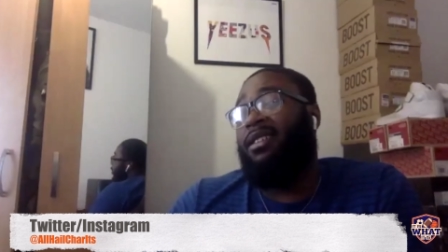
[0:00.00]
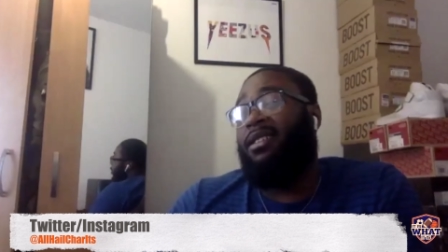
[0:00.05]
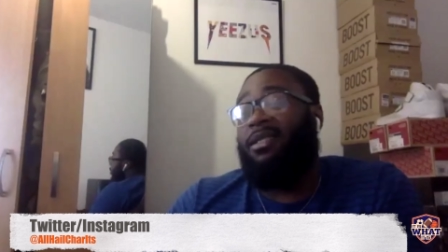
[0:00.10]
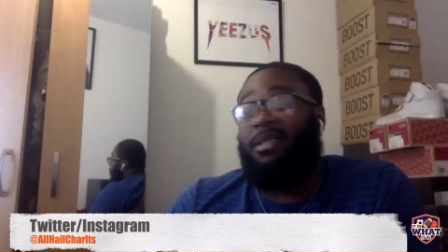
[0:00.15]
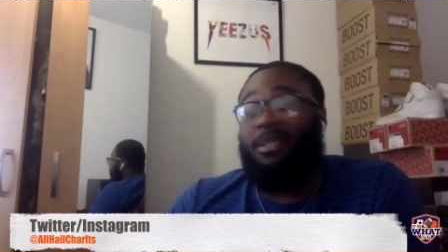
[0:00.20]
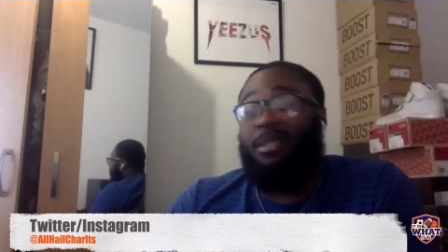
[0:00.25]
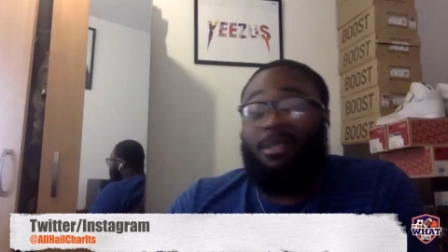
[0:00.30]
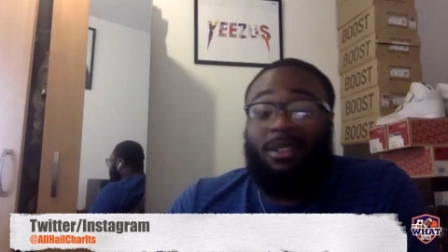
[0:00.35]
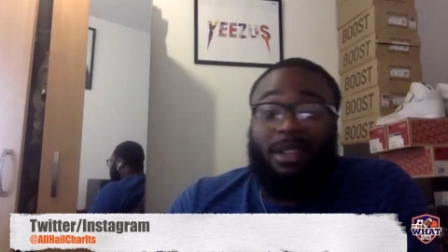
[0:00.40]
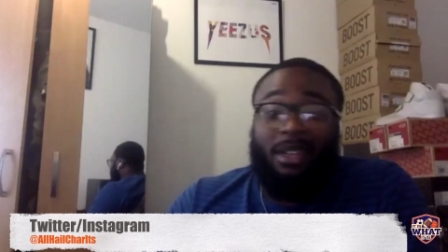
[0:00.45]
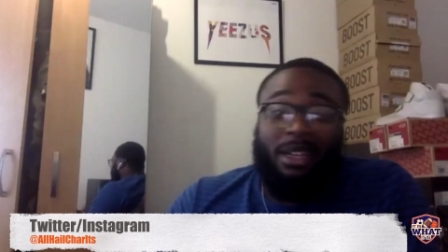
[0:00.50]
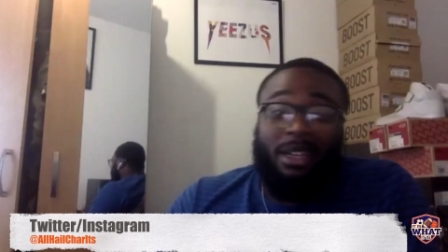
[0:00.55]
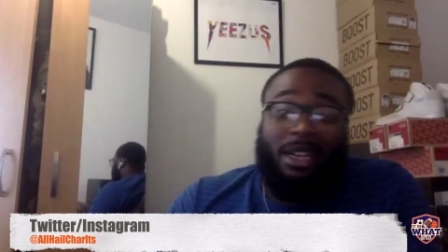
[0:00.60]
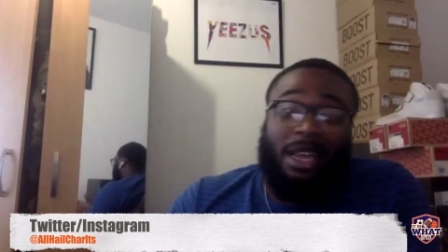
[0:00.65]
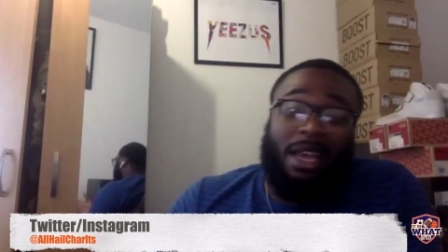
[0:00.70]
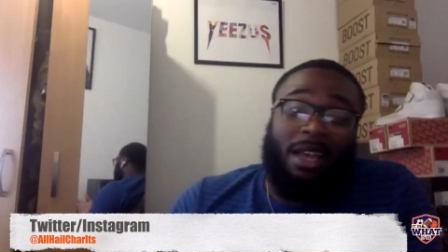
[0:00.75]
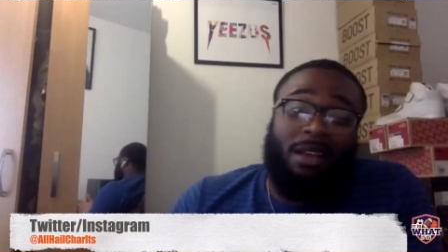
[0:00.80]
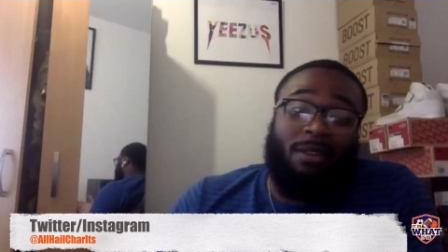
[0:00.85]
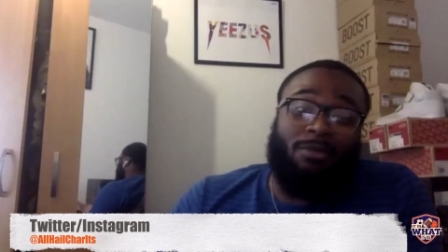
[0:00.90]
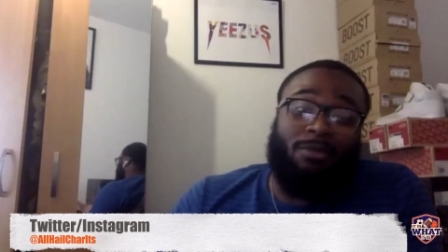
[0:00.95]
You know,
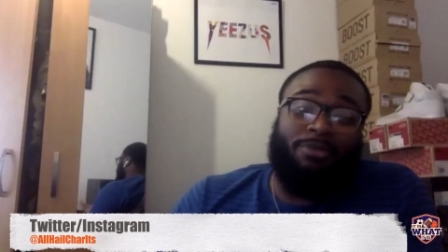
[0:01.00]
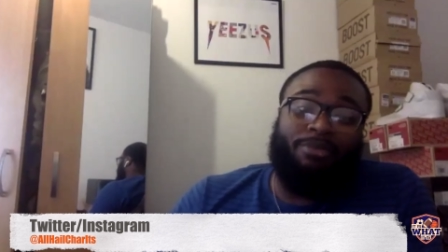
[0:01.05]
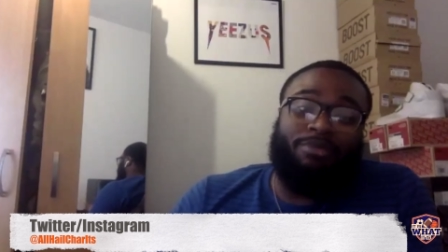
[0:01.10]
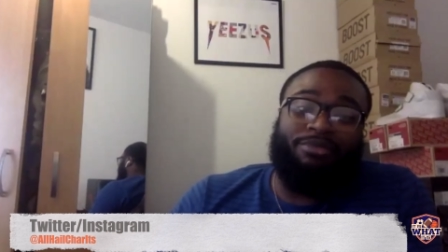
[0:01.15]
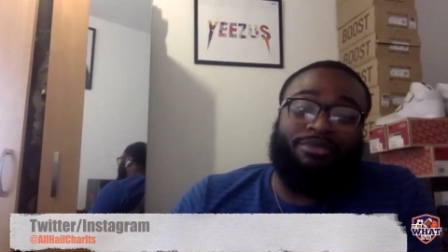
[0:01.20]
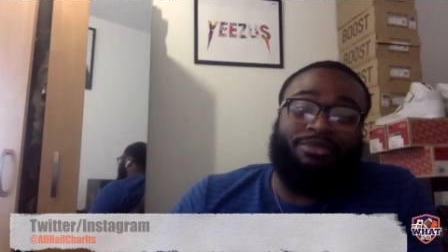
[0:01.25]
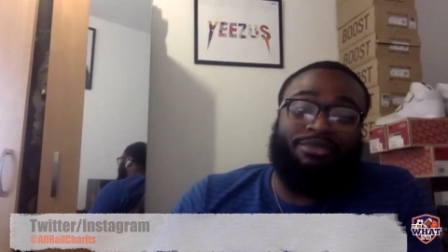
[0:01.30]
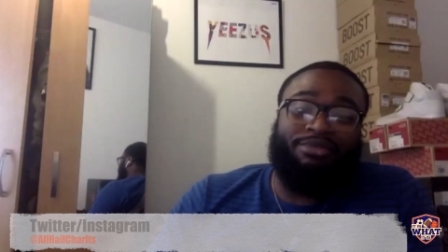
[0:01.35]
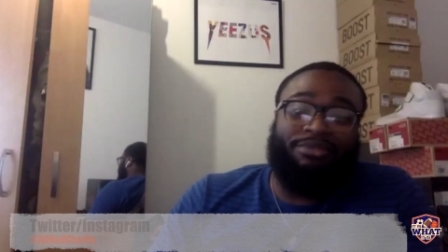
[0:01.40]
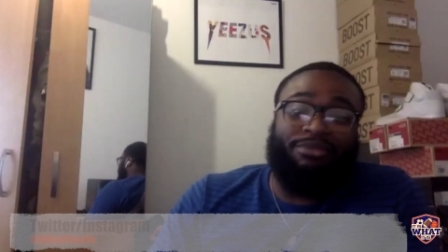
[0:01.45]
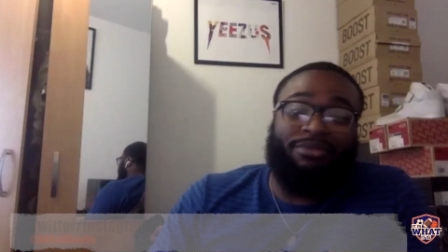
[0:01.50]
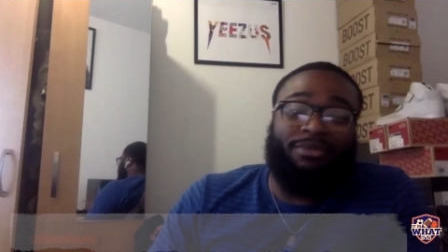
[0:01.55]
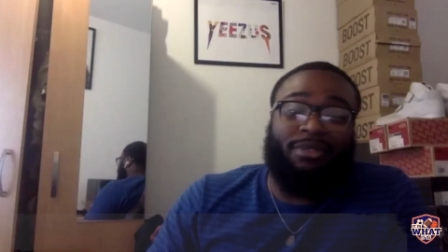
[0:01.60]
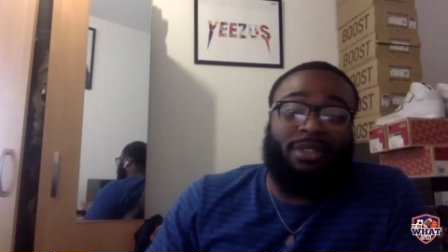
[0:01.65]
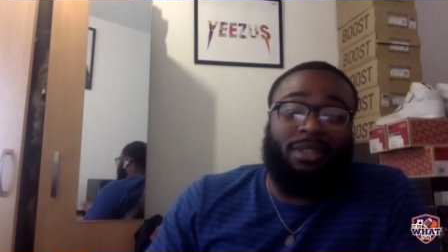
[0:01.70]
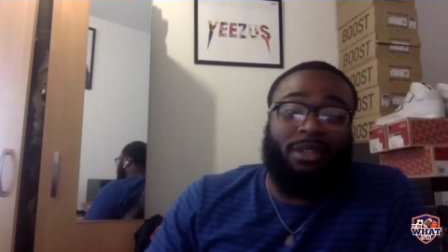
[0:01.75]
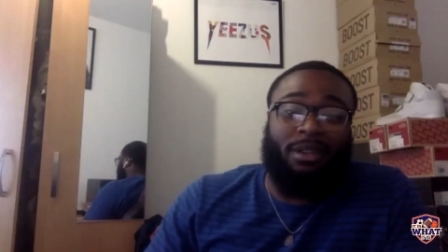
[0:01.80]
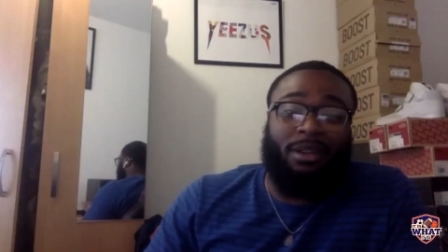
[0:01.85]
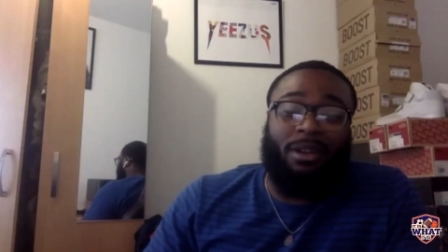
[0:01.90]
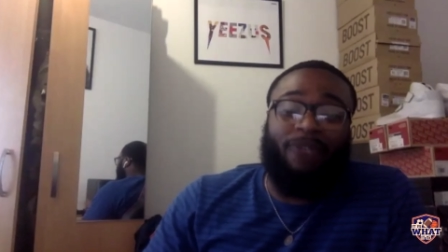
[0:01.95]
like
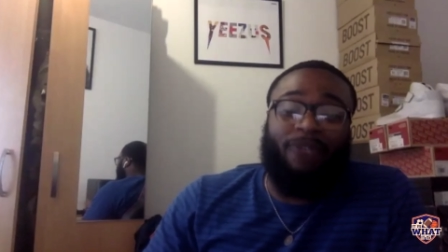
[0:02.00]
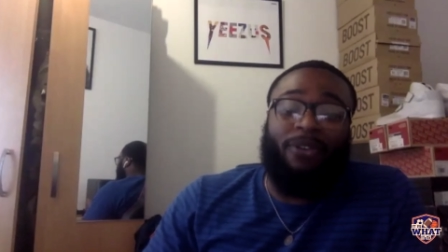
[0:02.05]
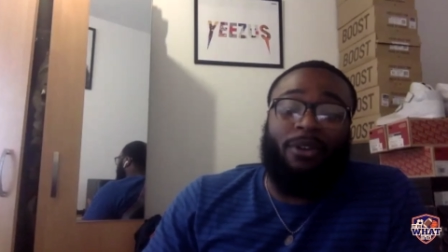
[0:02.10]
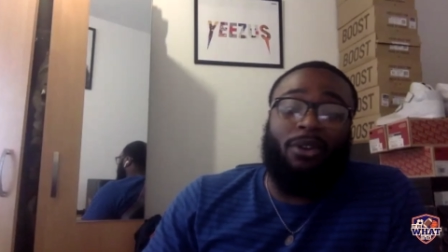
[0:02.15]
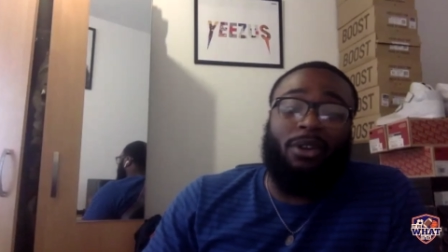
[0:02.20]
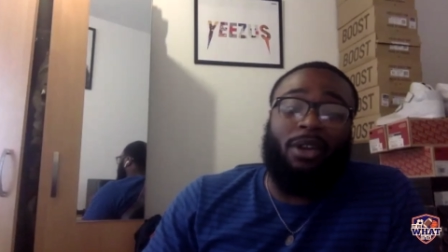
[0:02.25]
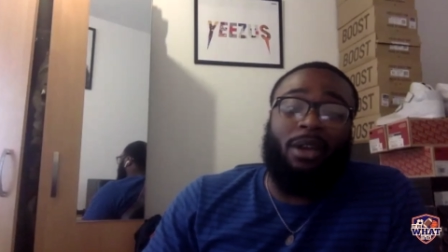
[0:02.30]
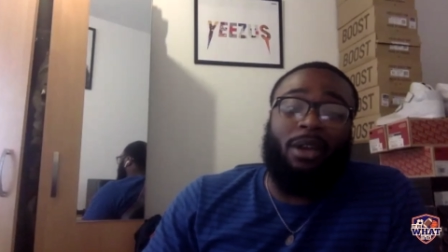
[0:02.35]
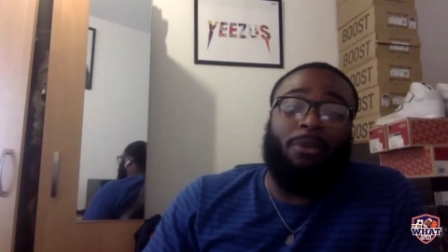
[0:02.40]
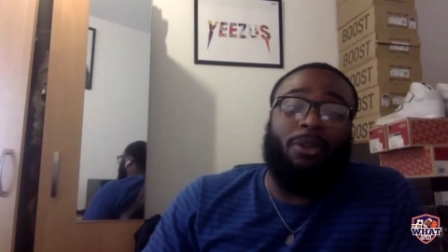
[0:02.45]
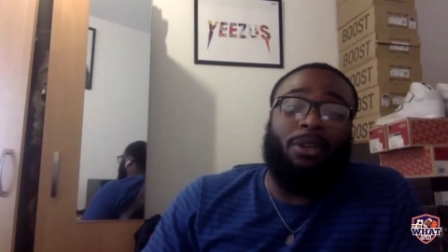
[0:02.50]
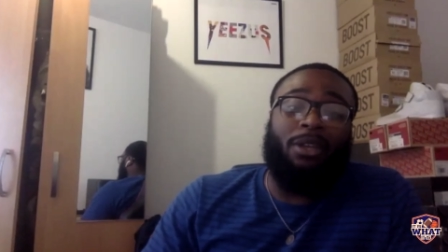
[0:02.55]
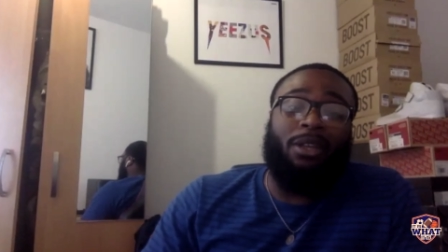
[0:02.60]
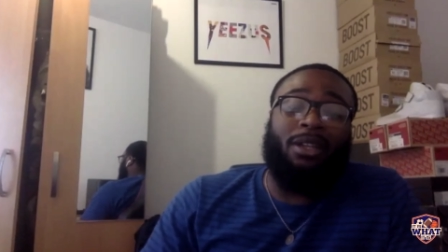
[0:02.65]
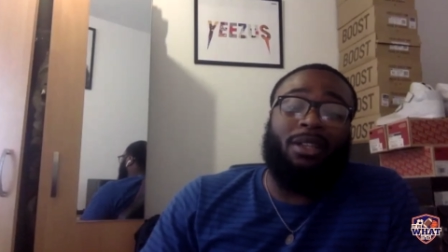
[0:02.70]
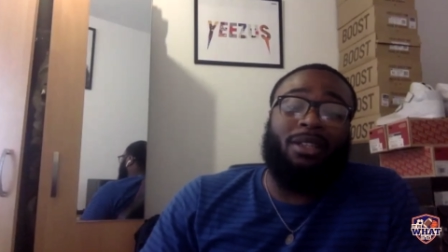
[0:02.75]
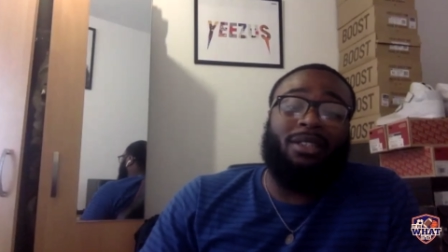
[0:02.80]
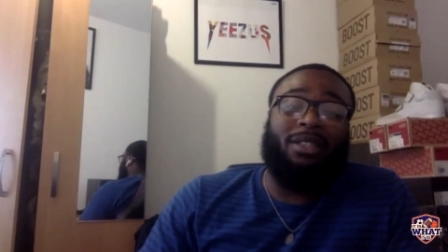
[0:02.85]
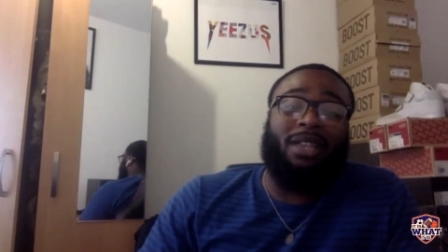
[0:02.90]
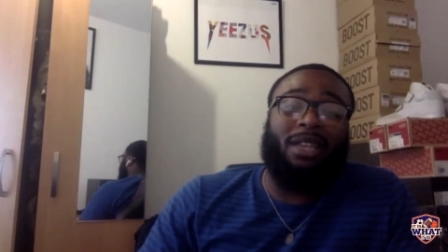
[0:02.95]
if I look, I'm looking at
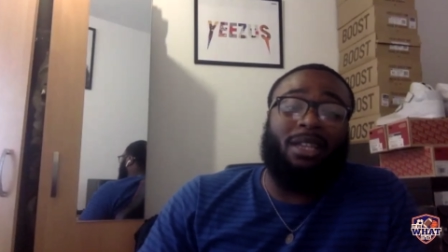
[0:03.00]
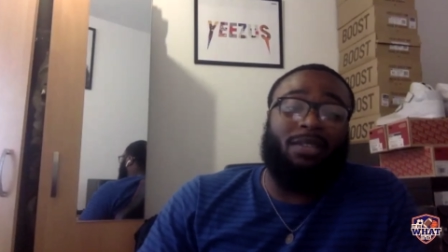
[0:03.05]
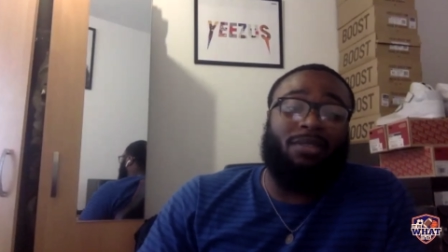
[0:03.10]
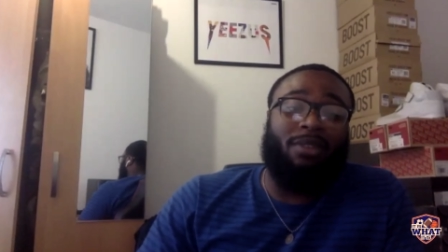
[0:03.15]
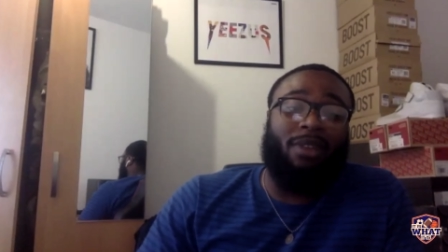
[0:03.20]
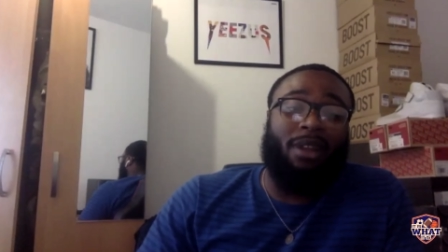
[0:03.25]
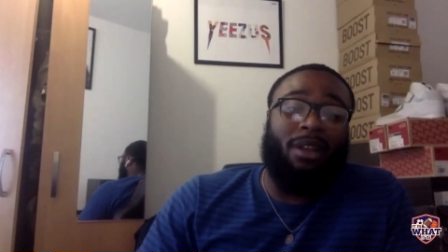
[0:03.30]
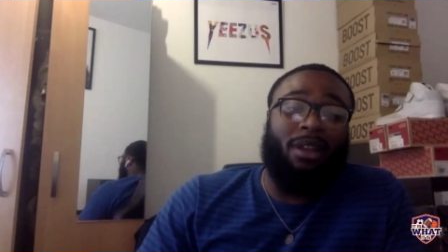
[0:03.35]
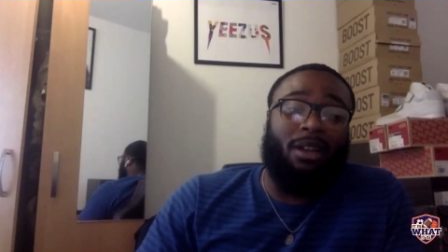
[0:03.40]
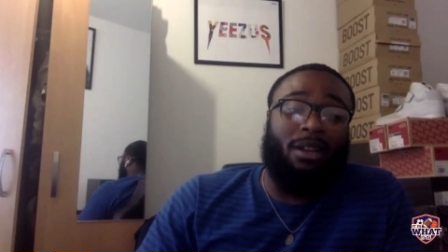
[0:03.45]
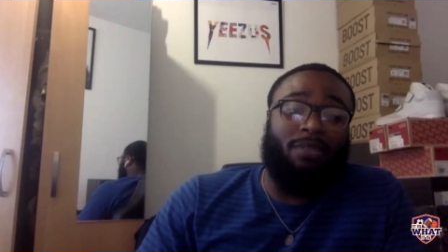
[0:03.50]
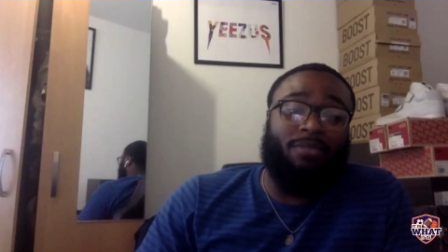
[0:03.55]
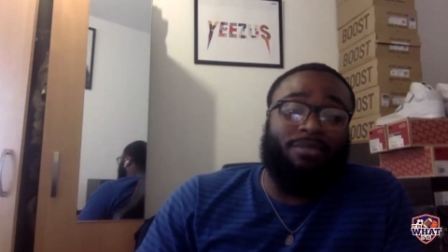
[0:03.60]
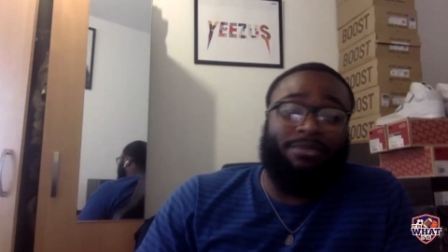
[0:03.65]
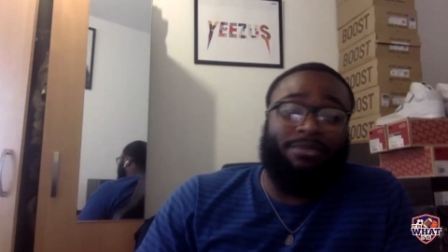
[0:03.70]
the stats right now.